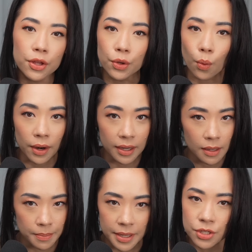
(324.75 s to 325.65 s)
you want to
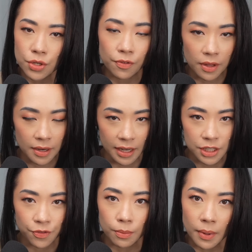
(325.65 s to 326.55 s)
commit to for the
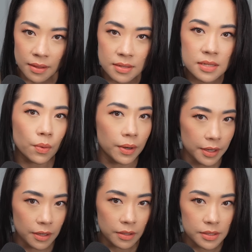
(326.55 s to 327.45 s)
next few months or
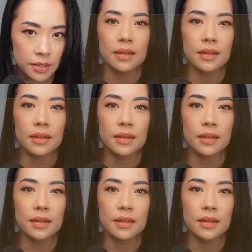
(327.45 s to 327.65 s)
years.